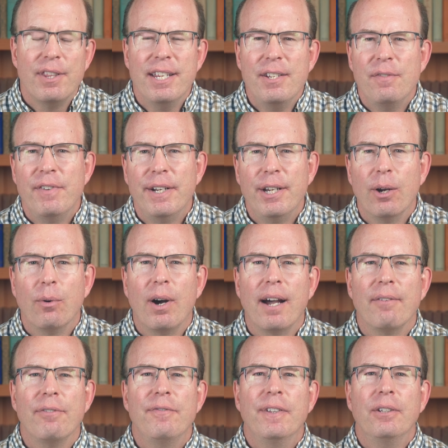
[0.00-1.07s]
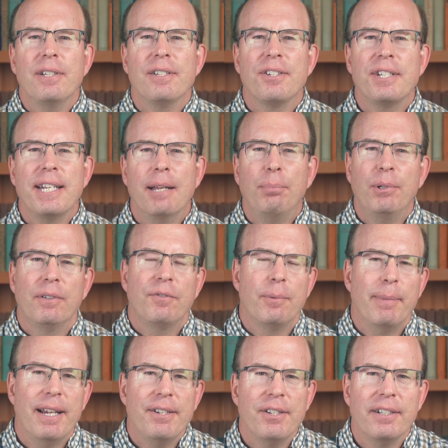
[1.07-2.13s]
this video, I've filled in sample
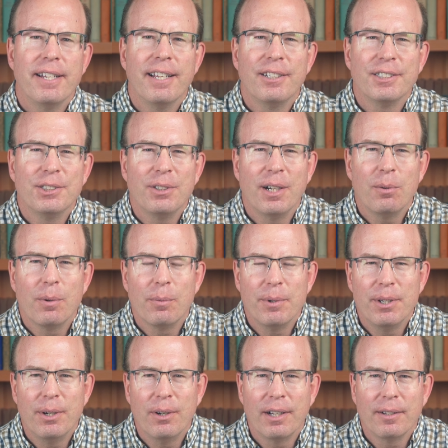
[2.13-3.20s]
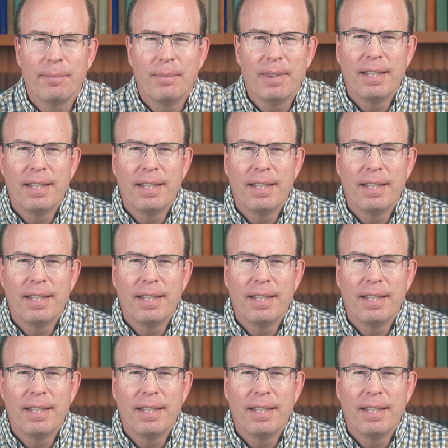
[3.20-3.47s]
information to illustrate what we're doing.